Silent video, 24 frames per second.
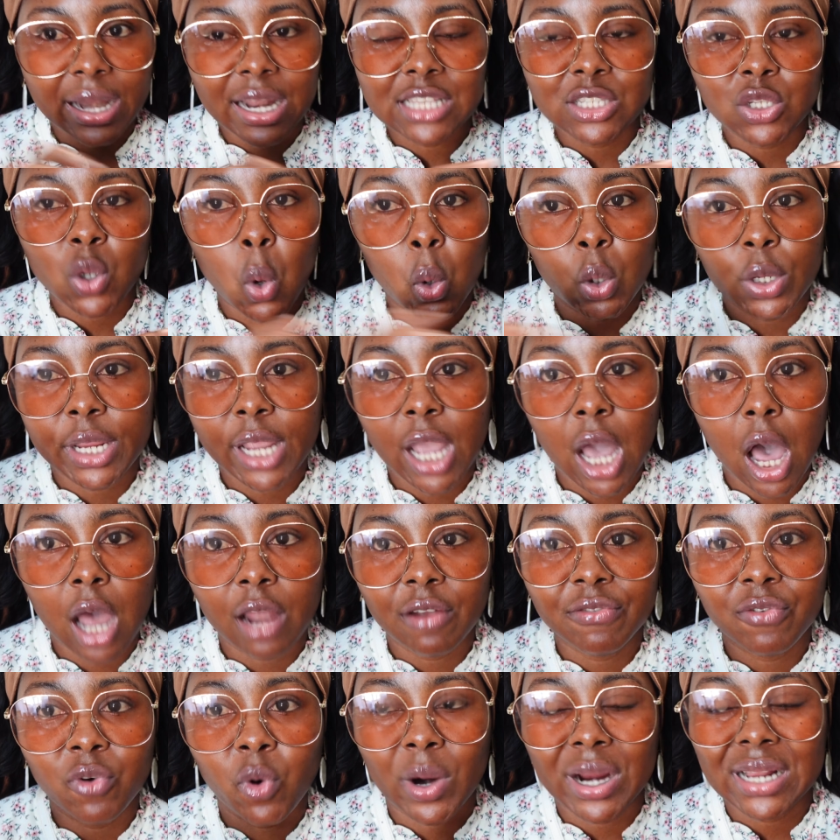is holding on
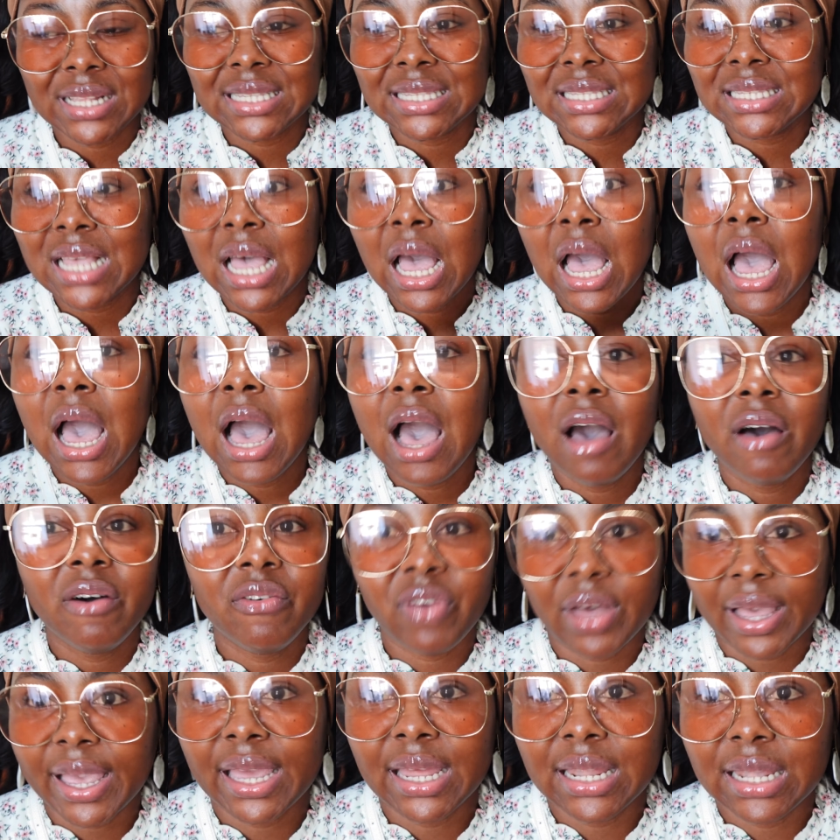for its
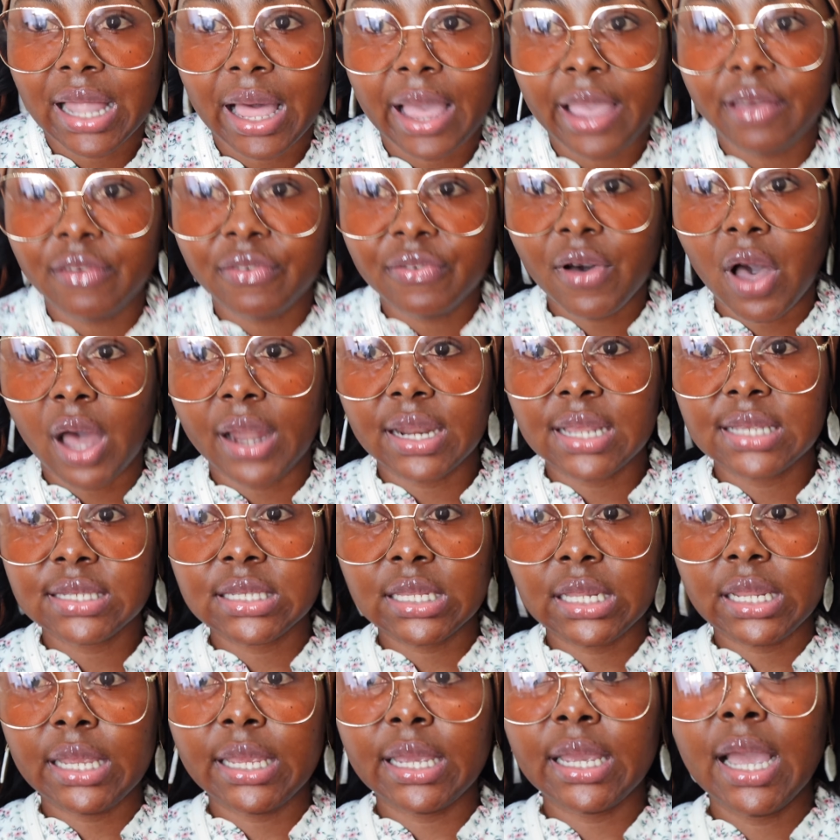fucking life, honestly.